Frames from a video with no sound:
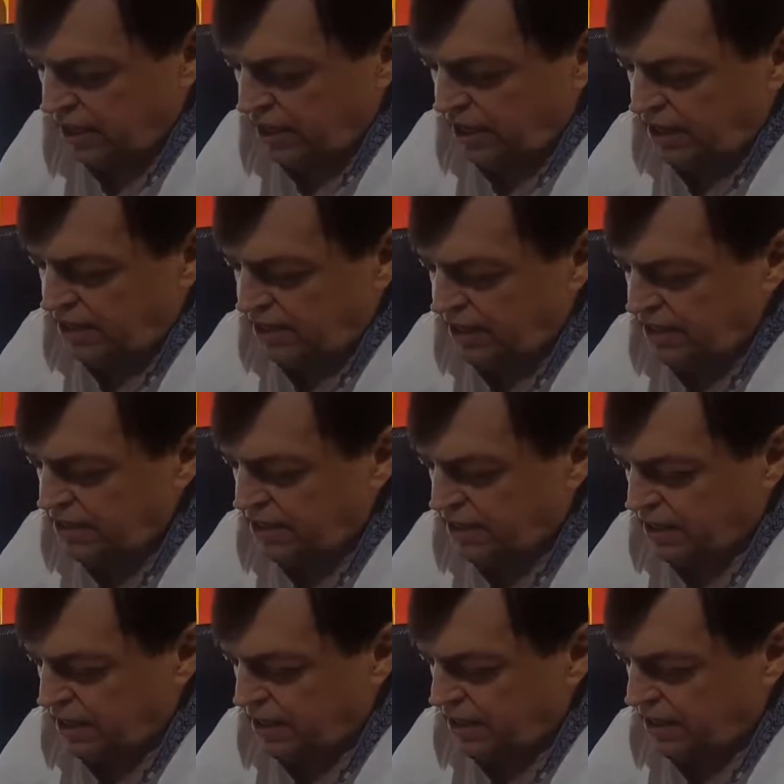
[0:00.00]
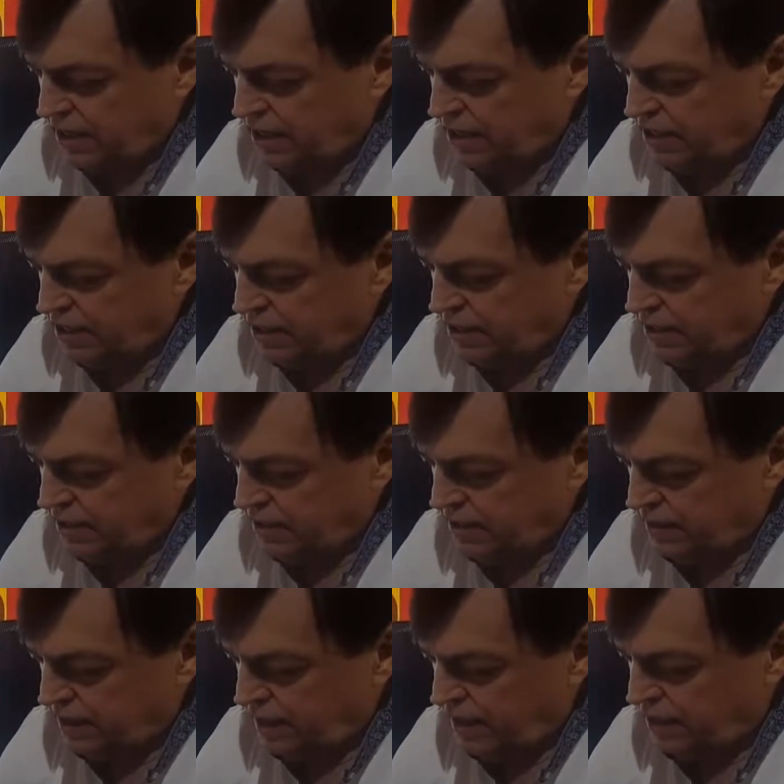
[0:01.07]
identically in
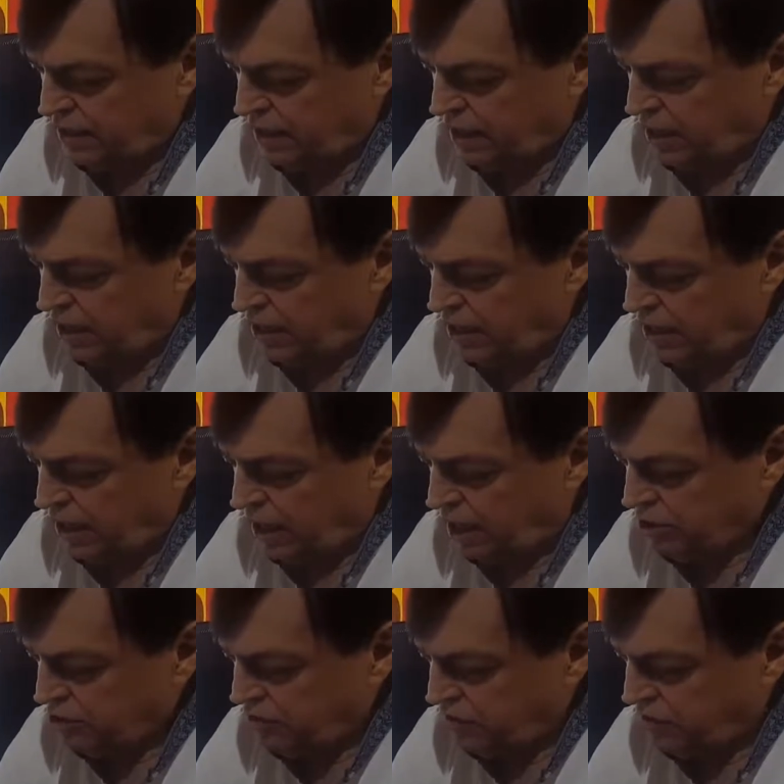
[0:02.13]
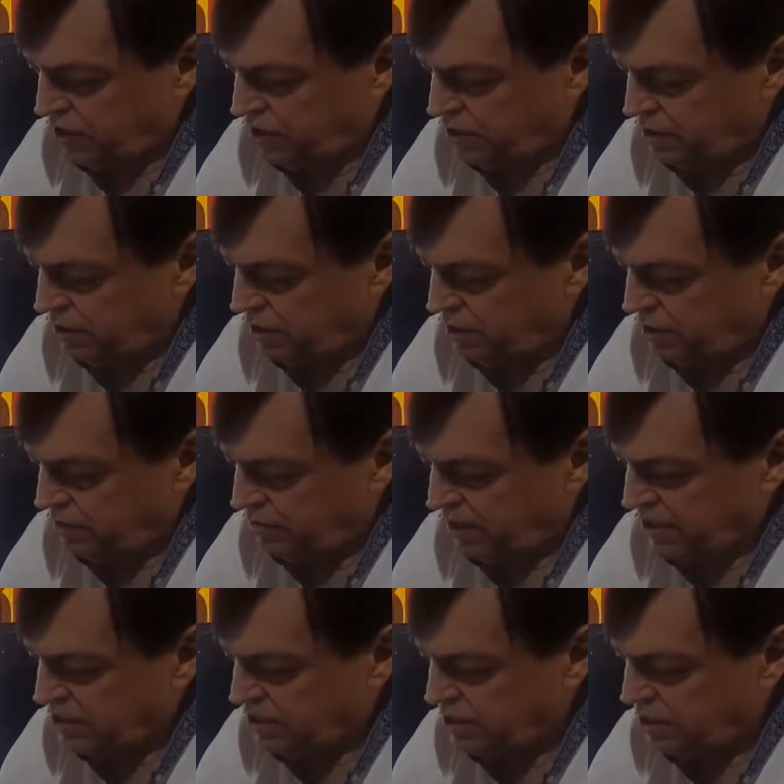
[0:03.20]
an atrophied
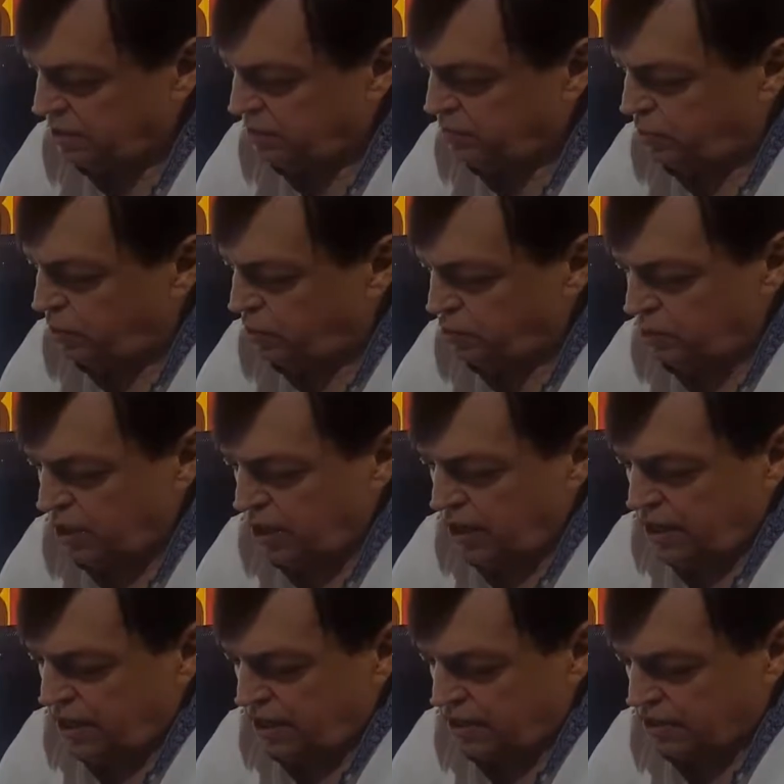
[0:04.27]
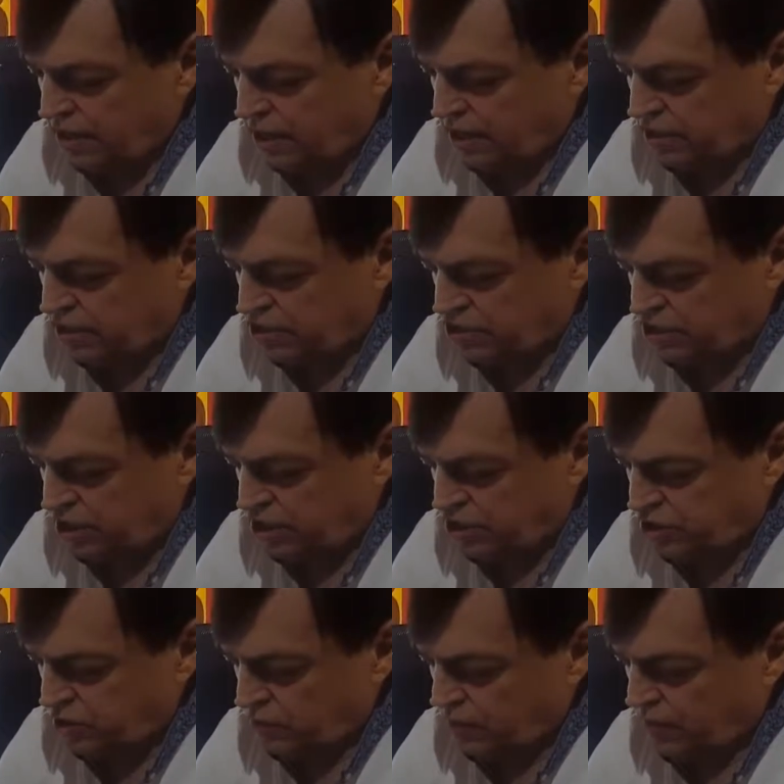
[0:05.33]
muscle, bone, and cartilage
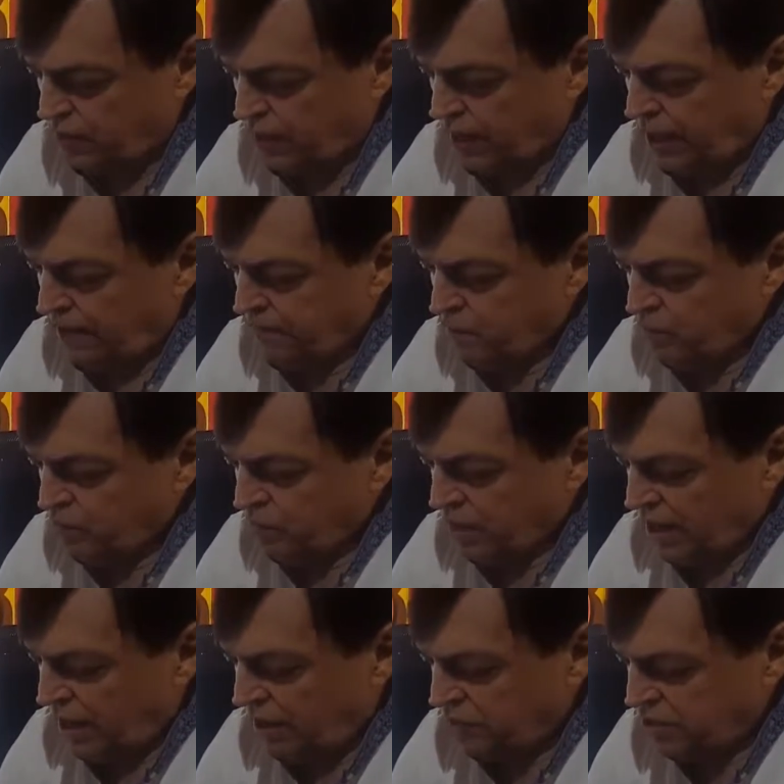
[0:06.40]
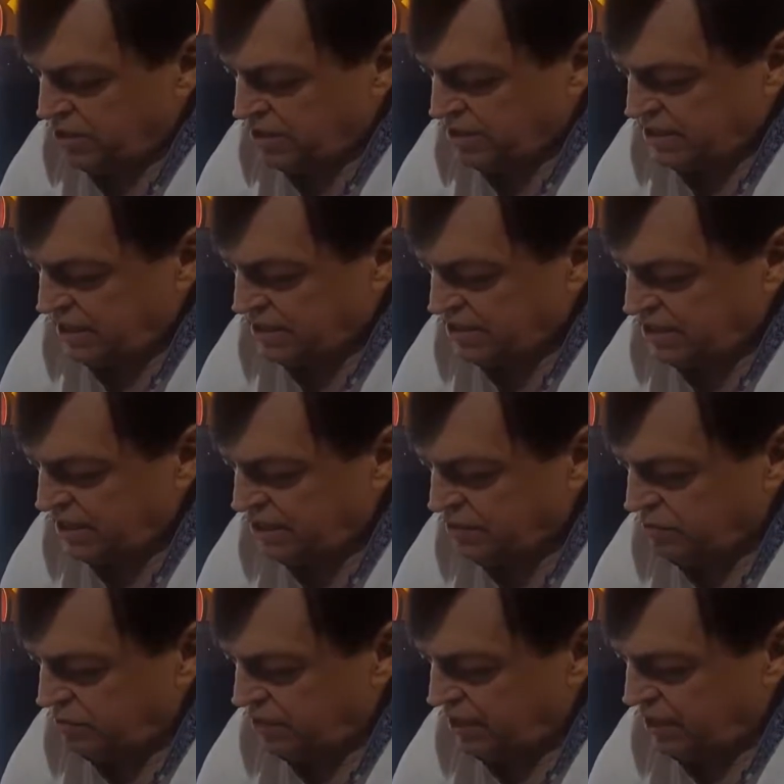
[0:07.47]
tissue. After
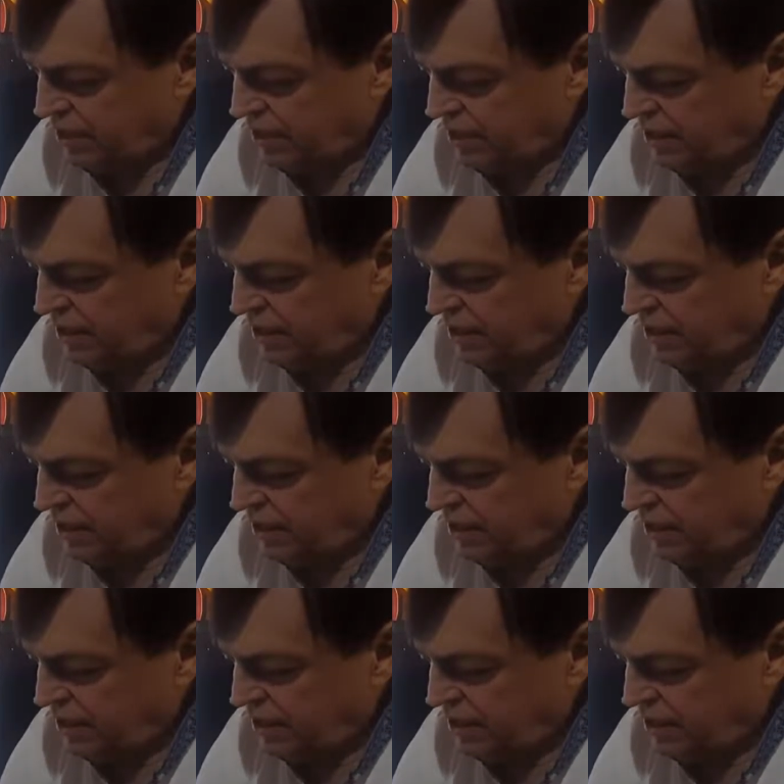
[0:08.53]
successfully